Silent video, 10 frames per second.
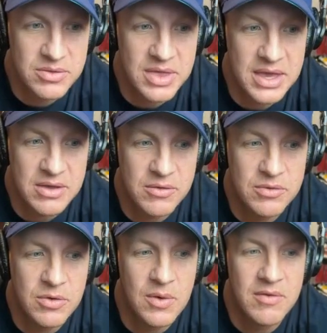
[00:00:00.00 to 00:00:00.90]
Thank you
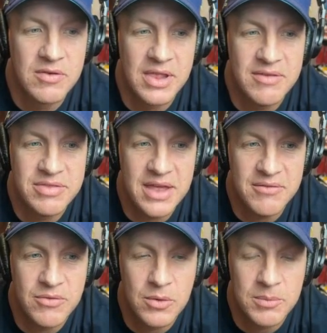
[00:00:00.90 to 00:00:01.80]
to whoever left
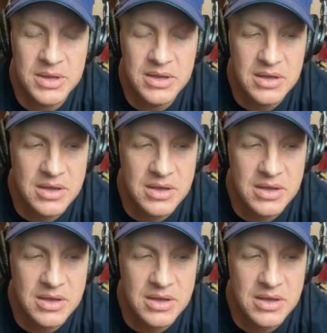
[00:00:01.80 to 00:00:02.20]
that for me.